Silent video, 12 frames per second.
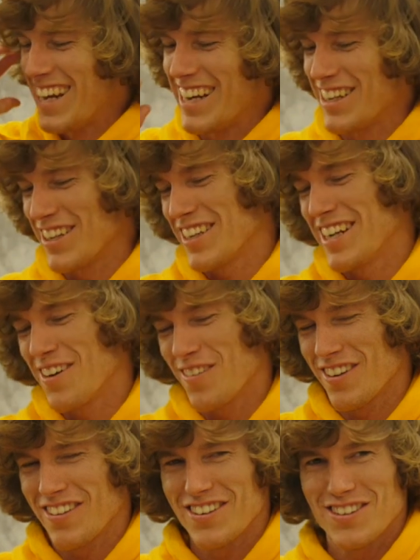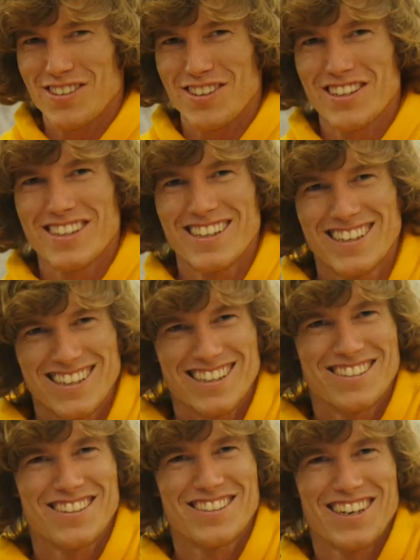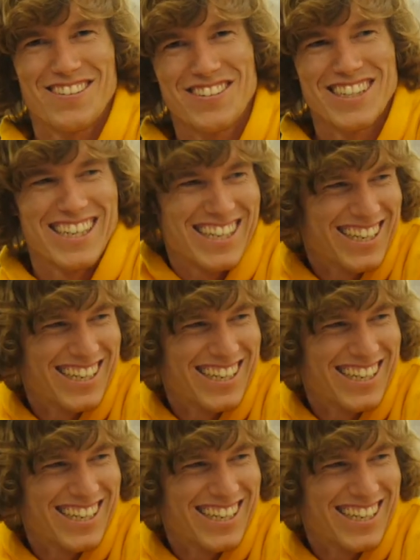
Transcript: Danny Duncan net worth on Google. 69 million.